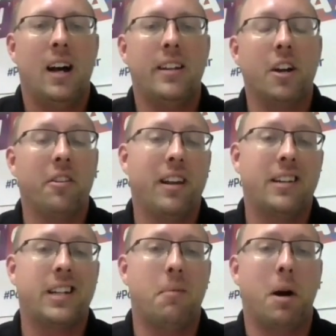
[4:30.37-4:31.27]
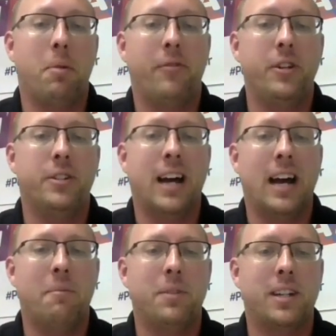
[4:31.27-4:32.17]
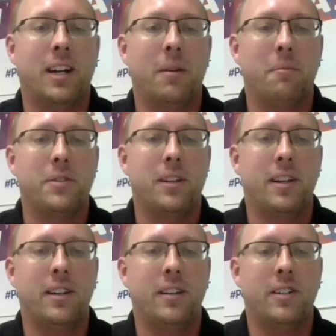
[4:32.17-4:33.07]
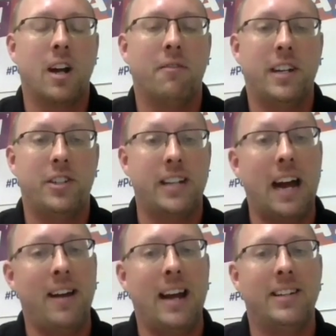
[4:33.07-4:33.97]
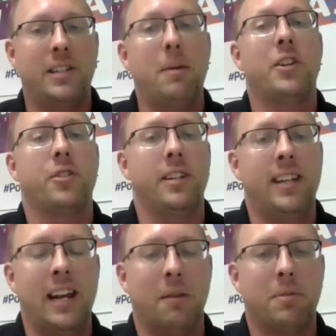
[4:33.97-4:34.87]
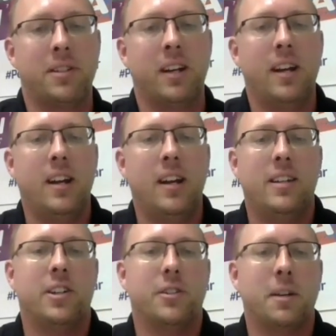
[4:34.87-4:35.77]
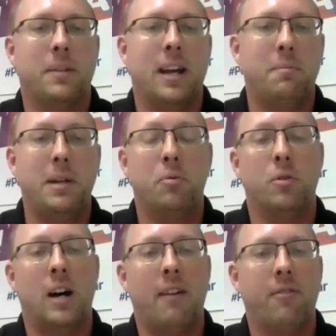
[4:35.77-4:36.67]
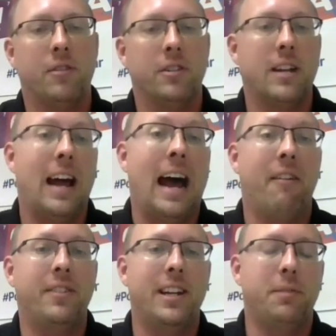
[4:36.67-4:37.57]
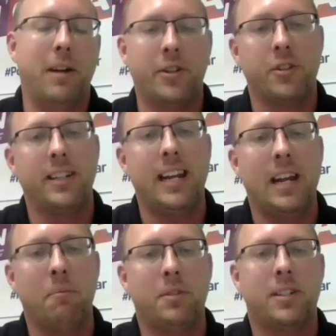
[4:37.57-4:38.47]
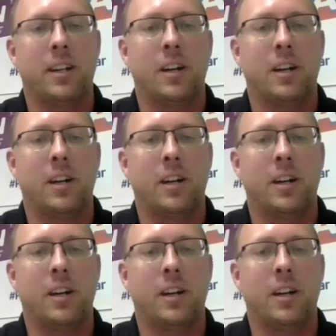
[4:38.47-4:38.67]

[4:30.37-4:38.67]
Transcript: Another thing that's come up a few times in conversations I've had is specialty camps. So sometimes people will offer half-day specialty camps